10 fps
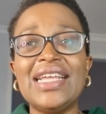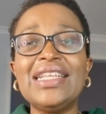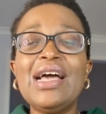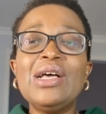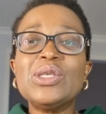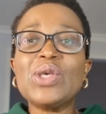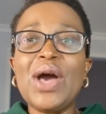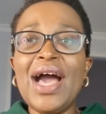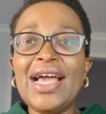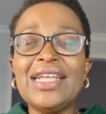And
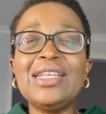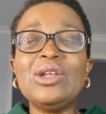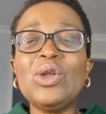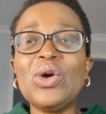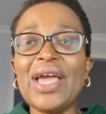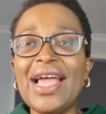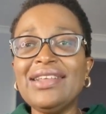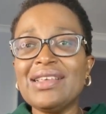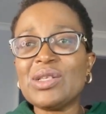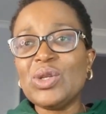so I had a look
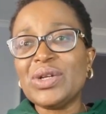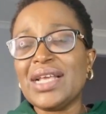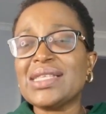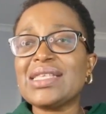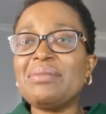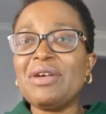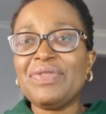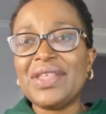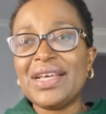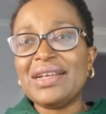and just looked at some
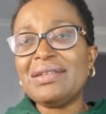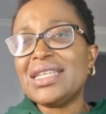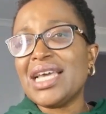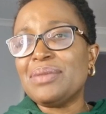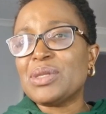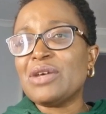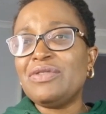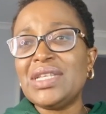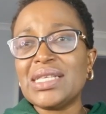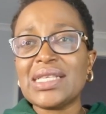of the types
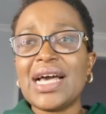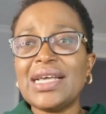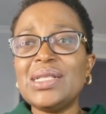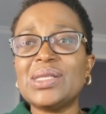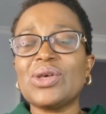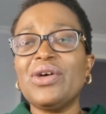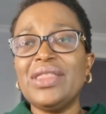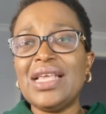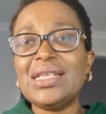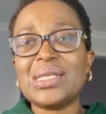of designs
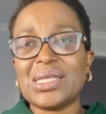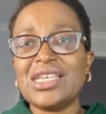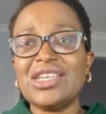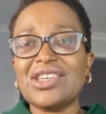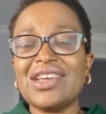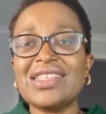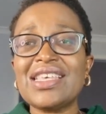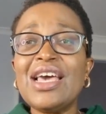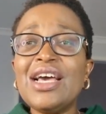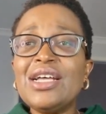on these
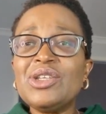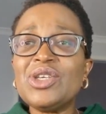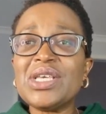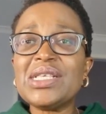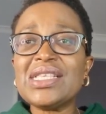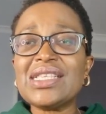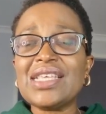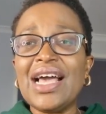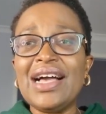t-shirts to just